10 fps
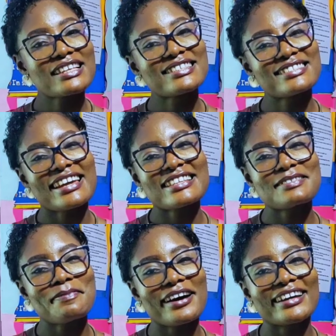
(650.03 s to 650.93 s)
Stay
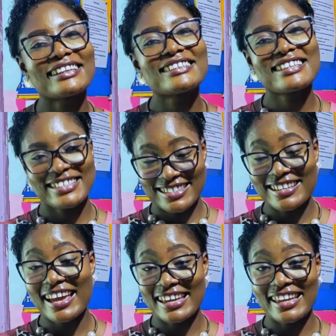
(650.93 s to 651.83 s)
inspired,
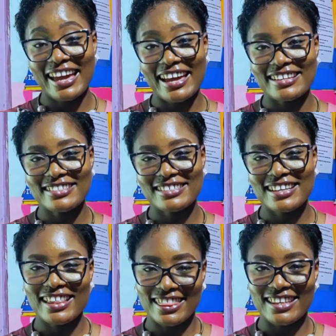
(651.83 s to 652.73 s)
stay engaged.
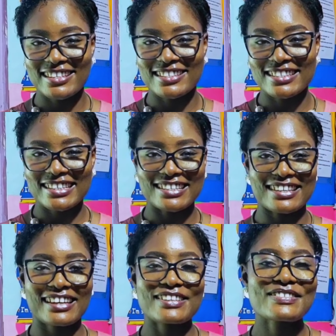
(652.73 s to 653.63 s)
This is
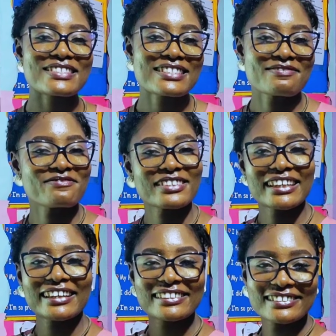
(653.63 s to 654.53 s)
Echoes to Symphony.